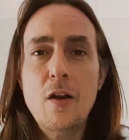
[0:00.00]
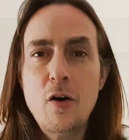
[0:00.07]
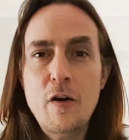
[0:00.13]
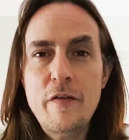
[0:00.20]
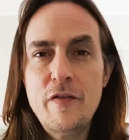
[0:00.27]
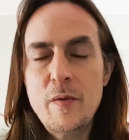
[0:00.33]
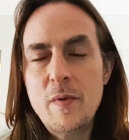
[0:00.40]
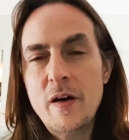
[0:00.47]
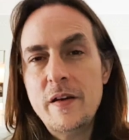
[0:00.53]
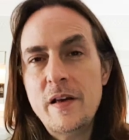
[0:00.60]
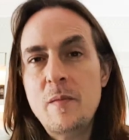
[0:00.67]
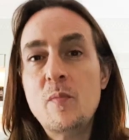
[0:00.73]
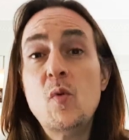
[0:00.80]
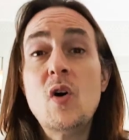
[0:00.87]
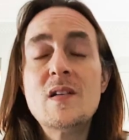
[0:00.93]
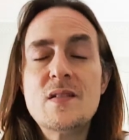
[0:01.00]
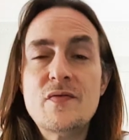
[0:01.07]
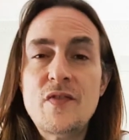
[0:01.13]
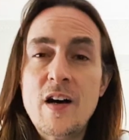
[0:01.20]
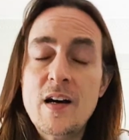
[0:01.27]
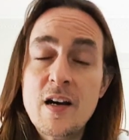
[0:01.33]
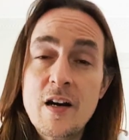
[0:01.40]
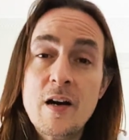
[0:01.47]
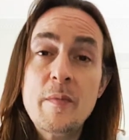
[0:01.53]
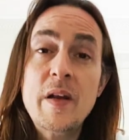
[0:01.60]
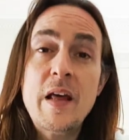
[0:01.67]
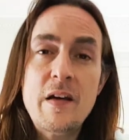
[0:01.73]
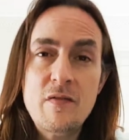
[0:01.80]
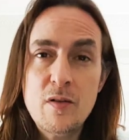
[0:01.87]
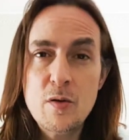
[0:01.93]
Hello everybody, I'm Boaz Fyler,
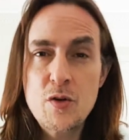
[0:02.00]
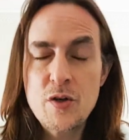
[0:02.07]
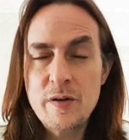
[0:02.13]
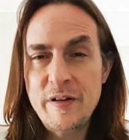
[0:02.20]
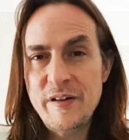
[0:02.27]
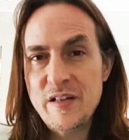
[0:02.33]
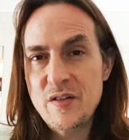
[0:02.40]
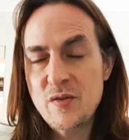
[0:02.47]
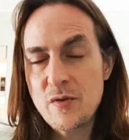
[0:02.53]
I'm an evolutionary